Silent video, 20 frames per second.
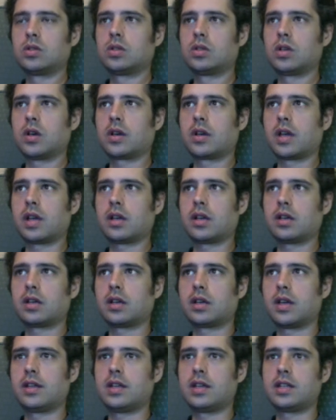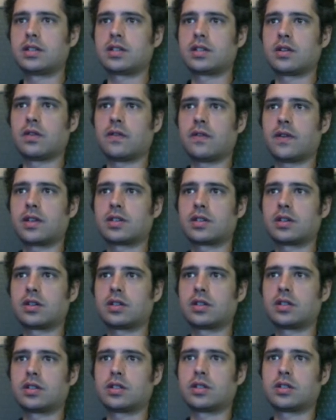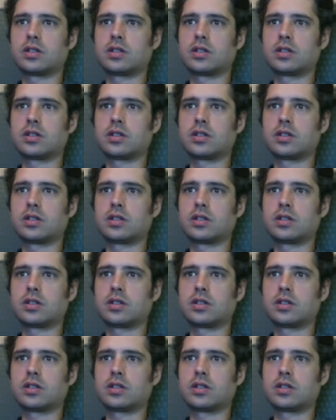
Okay, and then so if I search